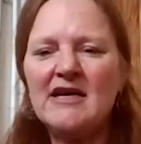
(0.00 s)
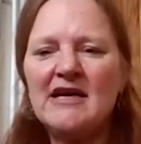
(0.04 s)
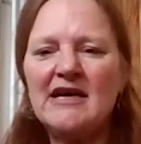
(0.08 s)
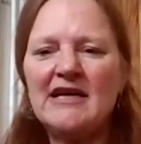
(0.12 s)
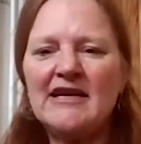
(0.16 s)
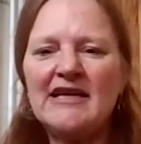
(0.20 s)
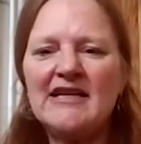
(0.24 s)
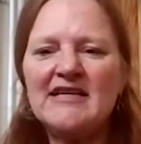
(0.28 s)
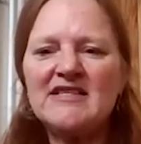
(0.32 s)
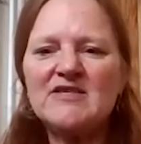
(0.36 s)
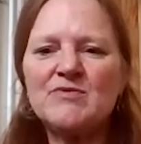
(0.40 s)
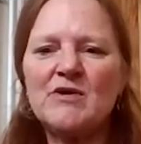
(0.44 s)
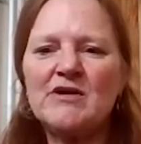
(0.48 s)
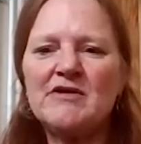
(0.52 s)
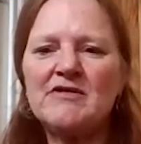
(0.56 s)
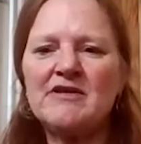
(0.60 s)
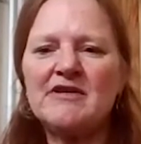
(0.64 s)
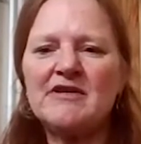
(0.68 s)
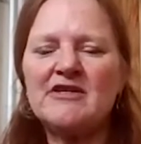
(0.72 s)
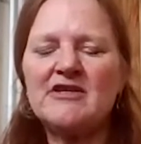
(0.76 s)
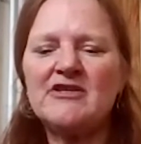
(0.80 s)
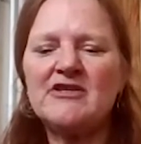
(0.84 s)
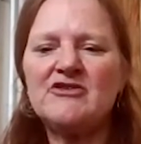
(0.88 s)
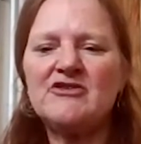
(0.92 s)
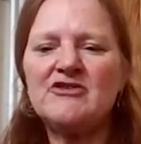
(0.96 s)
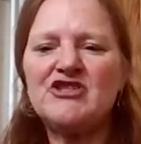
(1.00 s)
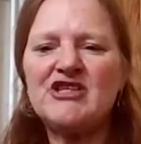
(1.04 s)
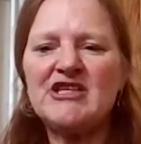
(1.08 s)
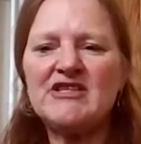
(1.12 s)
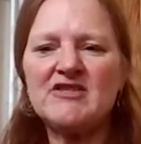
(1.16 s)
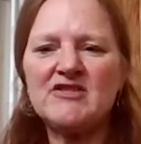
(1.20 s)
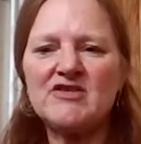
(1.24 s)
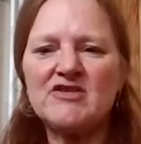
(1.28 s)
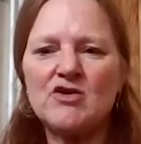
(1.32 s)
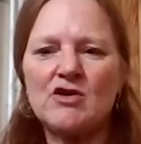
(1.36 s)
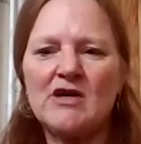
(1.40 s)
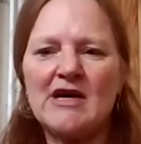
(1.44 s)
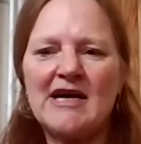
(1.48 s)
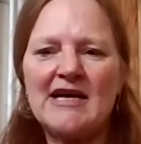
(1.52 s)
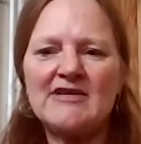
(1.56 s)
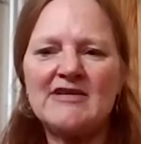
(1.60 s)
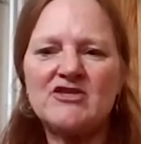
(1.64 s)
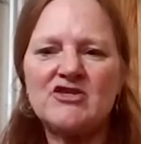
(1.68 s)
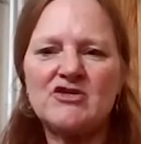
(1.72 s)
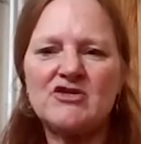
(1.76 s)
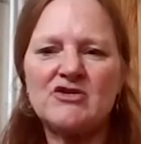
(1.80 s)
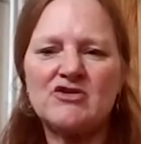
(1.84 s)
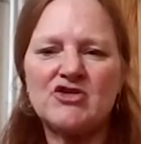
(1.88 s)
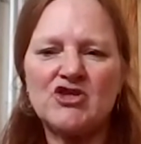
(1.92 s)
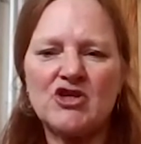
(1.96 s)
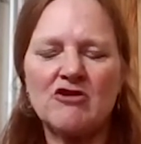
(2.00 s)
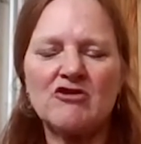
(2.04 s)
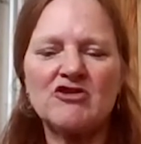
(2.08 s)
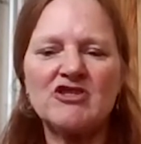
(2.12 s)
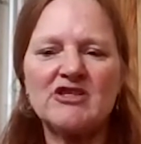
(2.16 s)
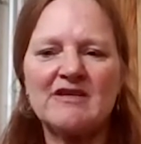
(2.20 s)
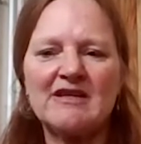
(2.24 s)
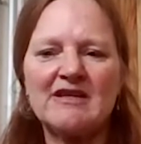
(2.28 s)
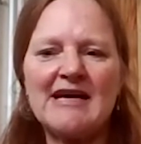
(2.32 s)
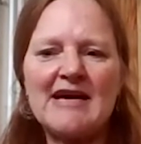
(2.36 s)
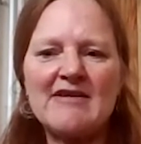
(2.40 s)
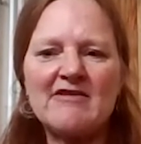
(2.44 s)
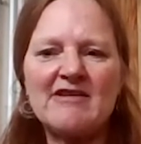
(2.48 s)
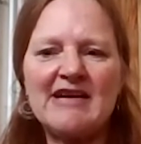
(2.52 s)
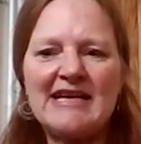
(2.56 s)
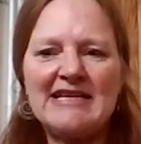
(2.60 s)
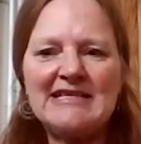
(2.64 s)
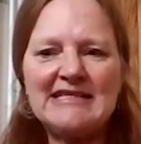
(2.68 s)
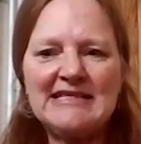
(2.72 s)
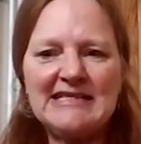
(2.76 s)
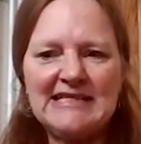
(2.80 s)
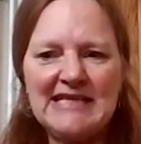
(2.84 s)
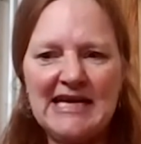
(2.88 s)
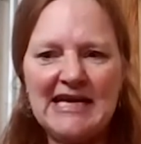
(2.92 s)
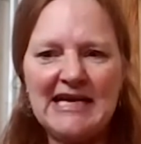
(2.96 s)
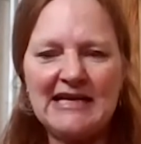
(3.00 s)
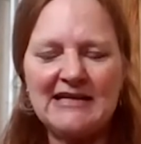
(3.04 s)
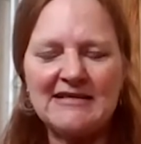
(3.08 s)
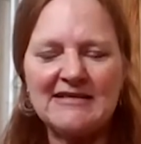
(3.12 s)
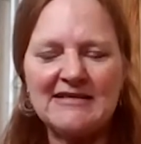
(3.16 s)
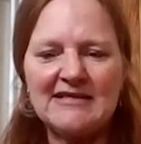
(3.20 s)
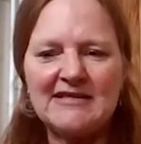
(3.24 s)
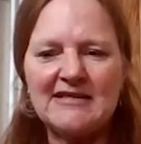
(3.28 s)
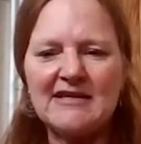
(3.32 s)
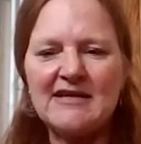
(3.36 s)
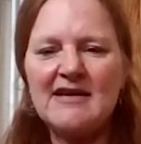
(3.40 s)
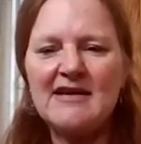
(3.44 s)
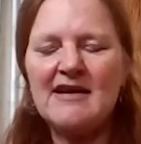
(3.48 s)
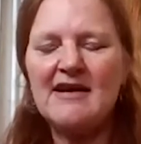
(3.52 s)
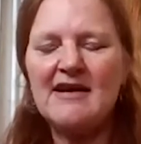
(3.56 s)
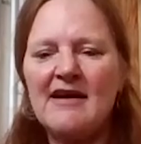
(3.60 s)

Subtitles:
and he's with the Jesus Christ Church of the Latter-day Saints.